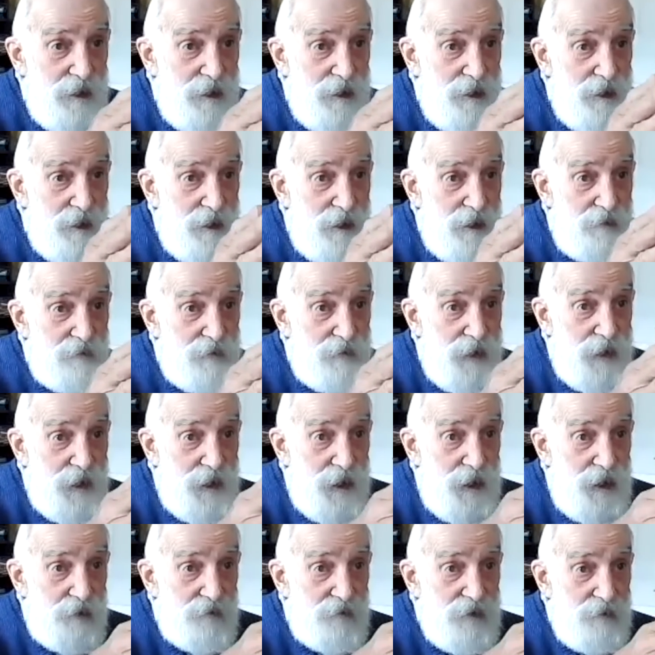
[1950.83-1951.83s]
lovely
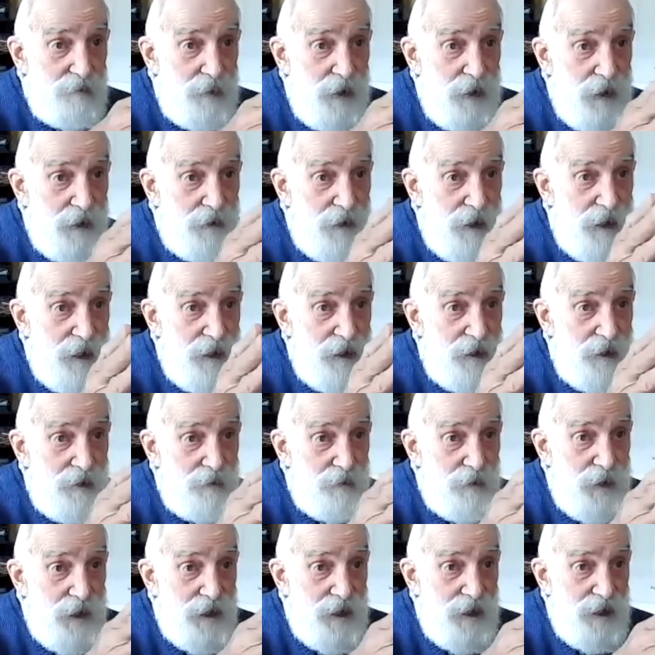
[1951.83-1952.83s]
leaves billowing in the
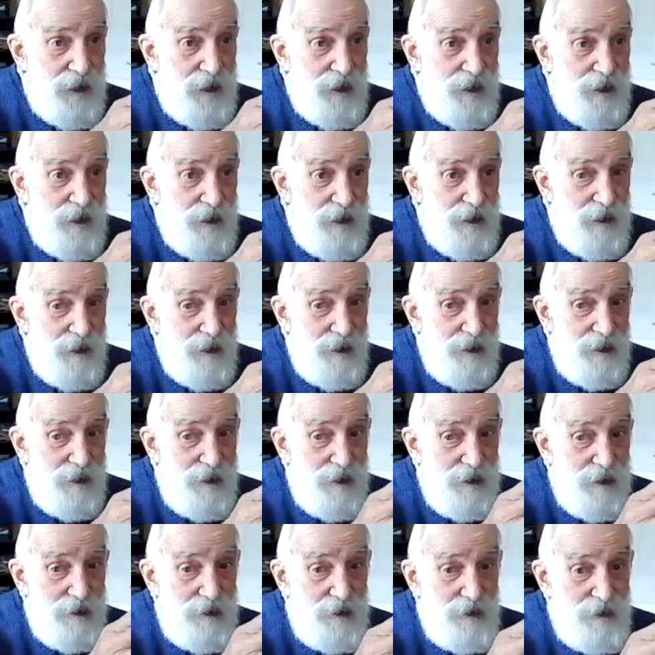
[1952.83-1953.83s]
wind.
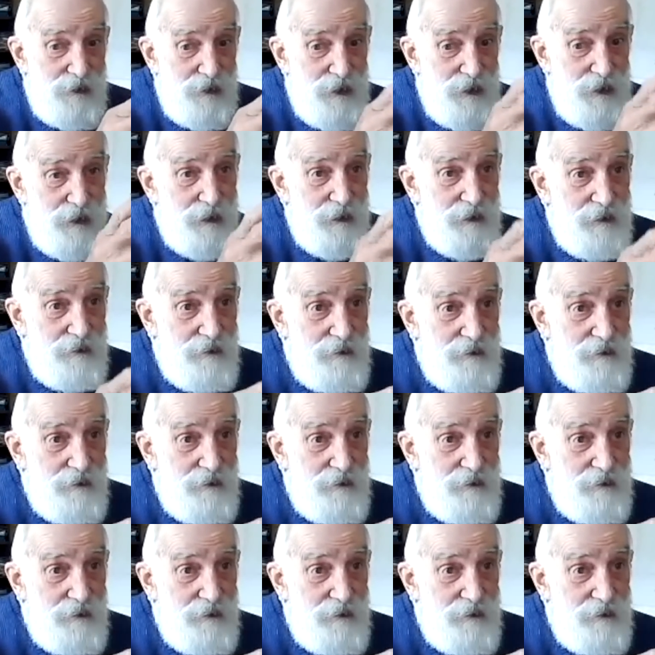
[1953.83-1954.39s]
You see,